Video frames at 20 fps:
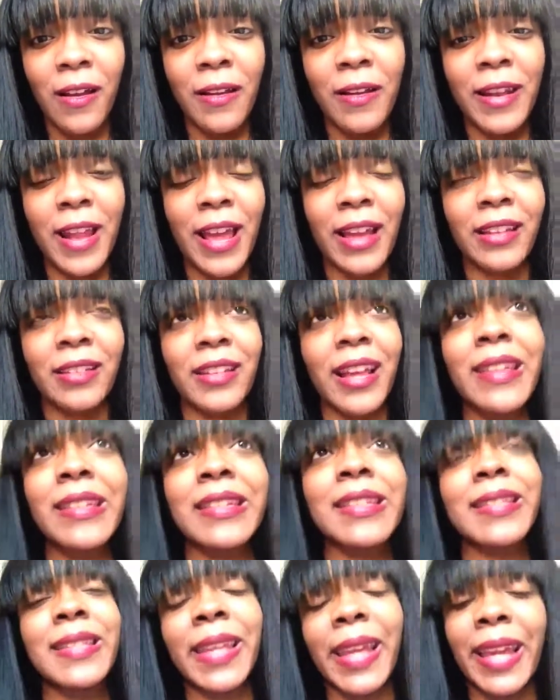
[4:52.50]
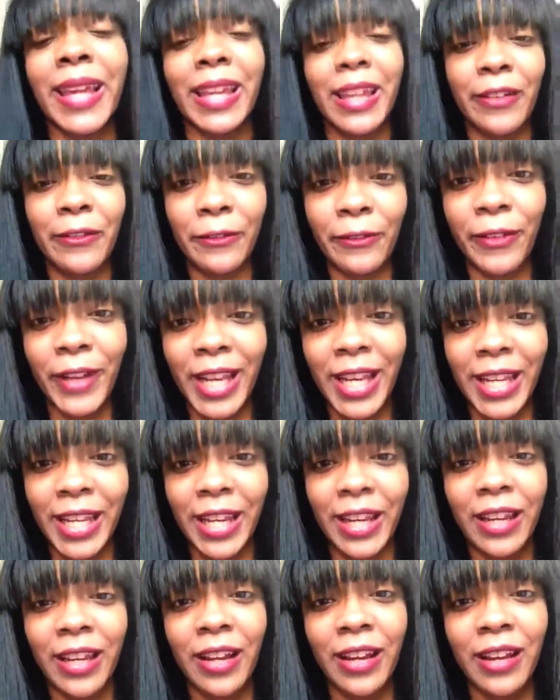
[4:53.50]
like that sinking
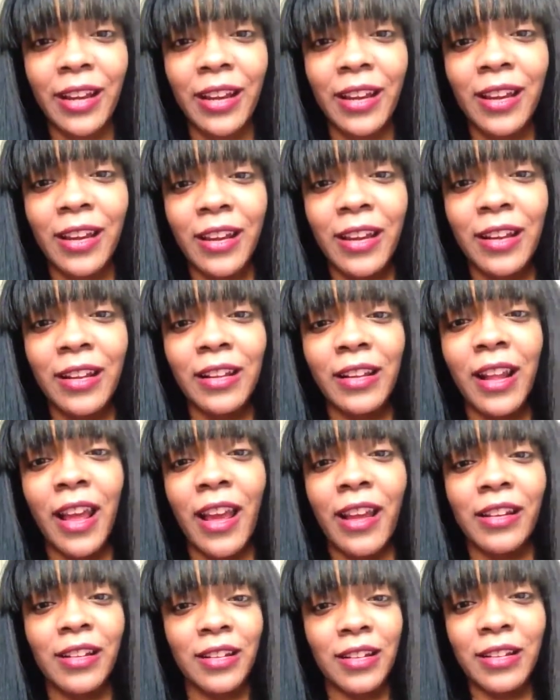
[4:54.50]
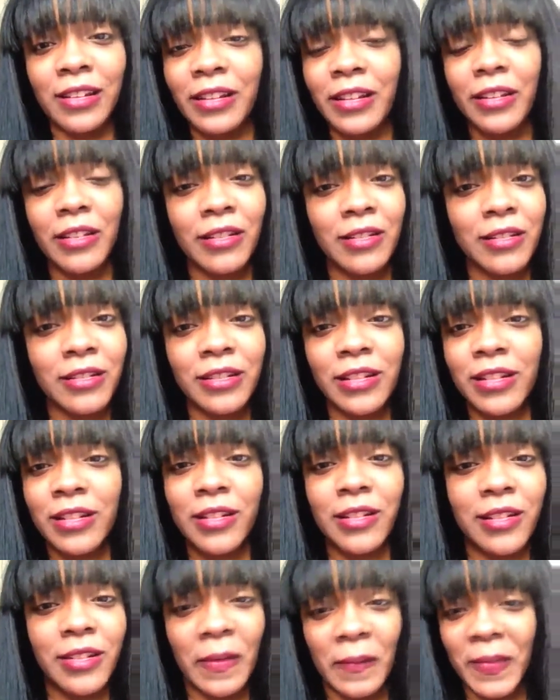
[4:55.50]
feeling that
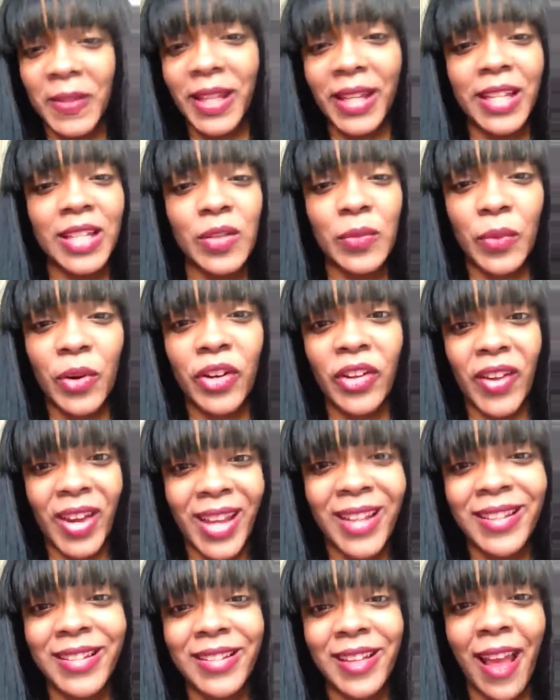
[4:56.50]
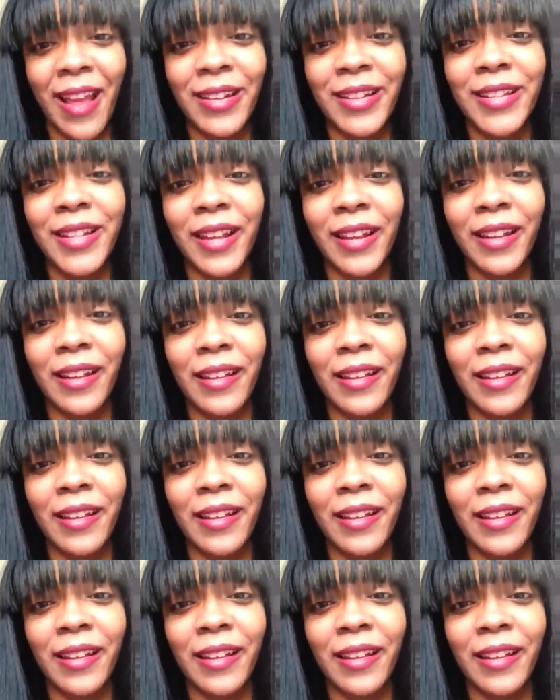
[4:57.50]
just something is wrong. You can sense it.